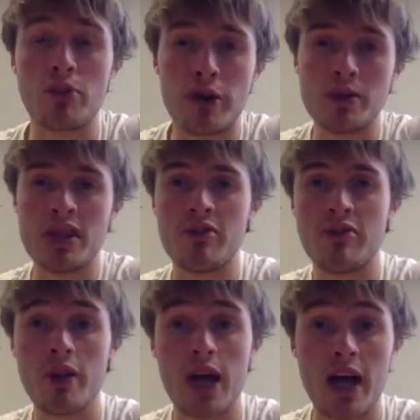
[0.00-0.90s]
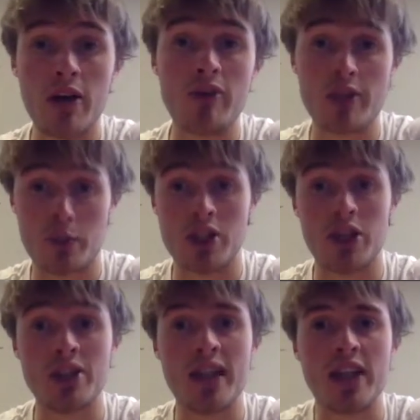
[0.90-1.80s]
protein, which is
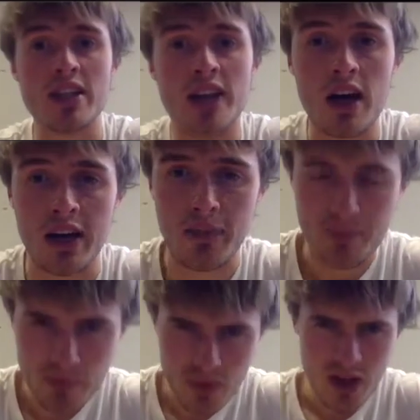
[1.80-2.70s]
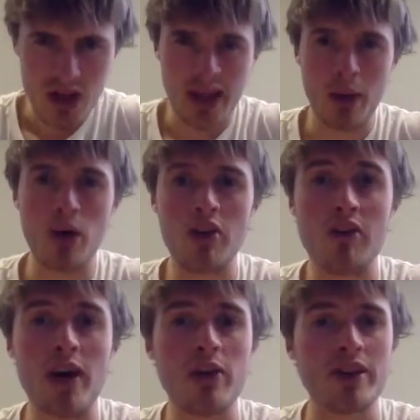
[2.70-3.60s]
her daily target. Now what I
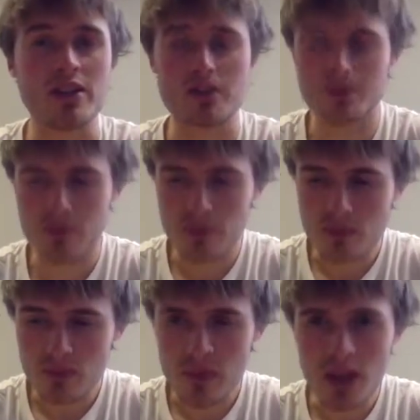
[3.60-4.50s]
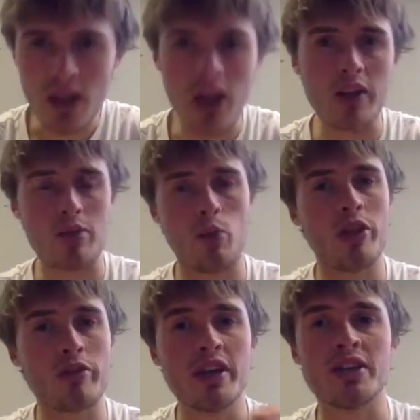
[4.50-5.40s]
found is,
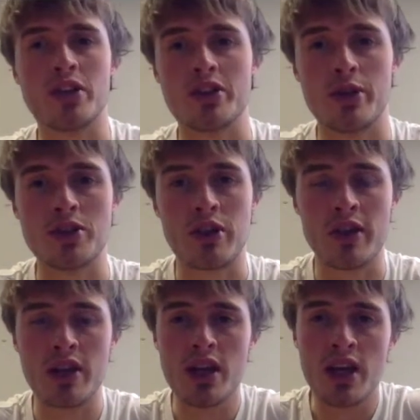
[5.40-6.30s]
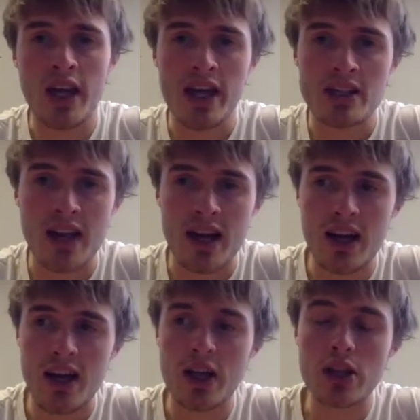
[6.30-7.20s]
what the research shows, is
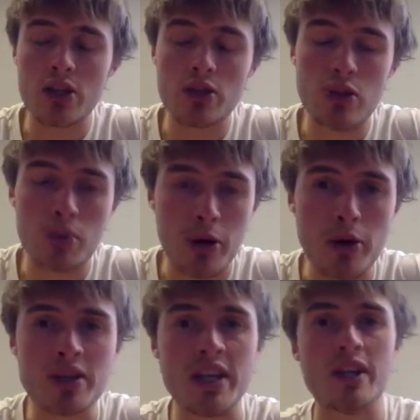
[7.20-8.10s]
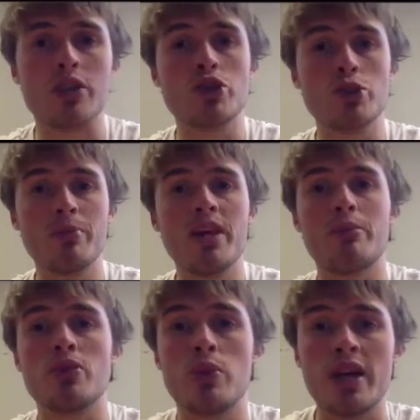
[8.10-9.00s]
that protein should be
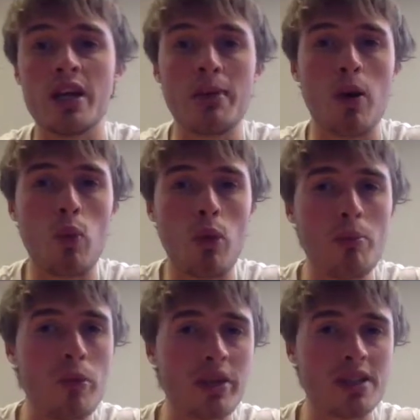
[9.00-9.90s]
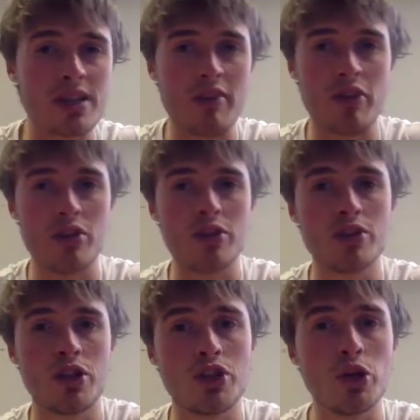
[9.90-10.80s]
between about 1.7
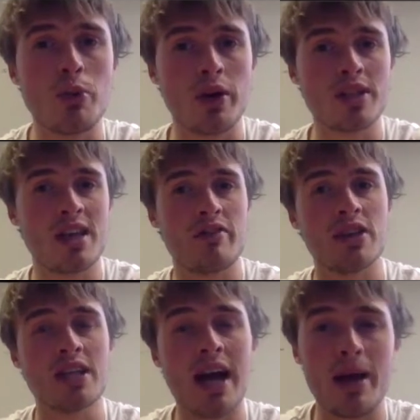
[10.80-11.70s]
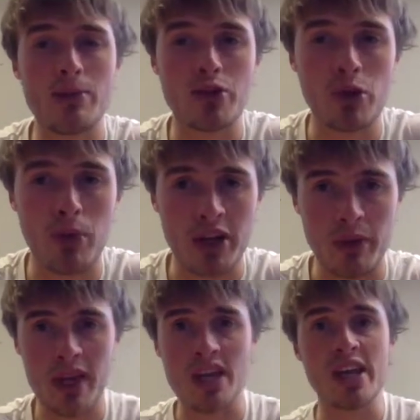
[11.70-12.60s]
to 2.7 times your body
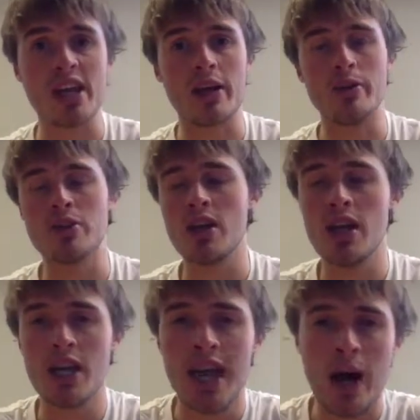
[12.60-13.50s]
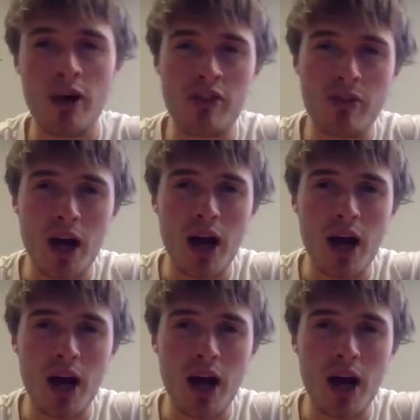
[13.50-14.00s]
weight in kilos. However,